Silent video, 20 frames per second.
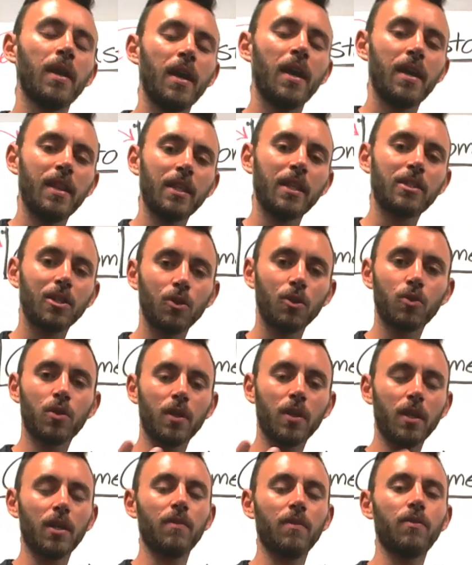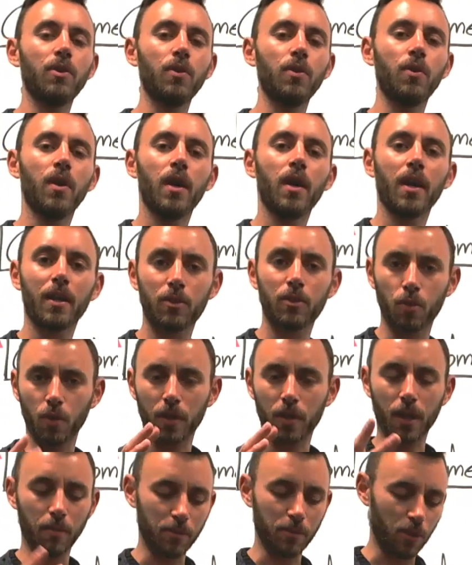And that solution interview sort of
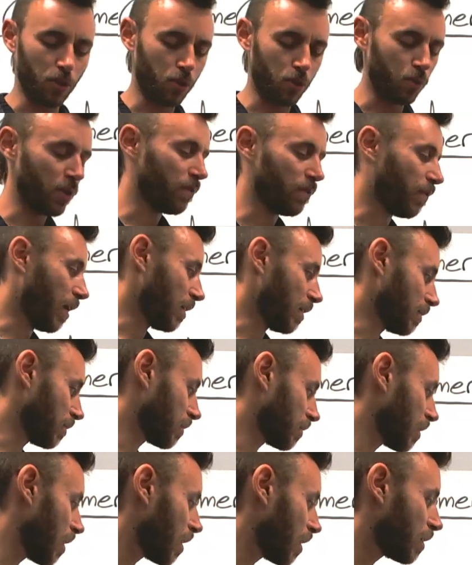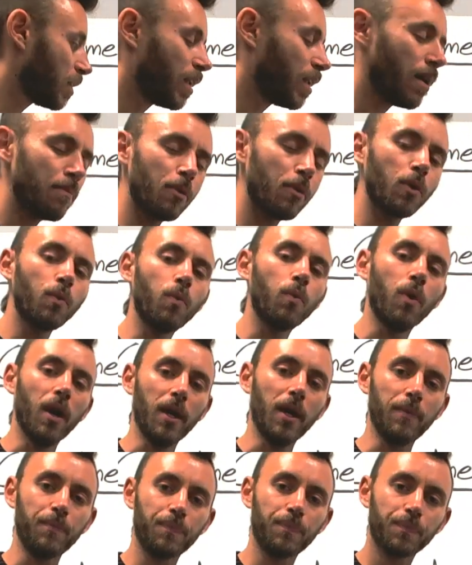comes in 3 phases. Number
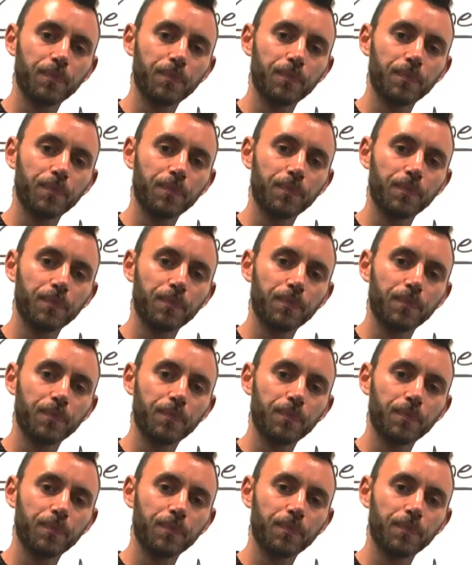1,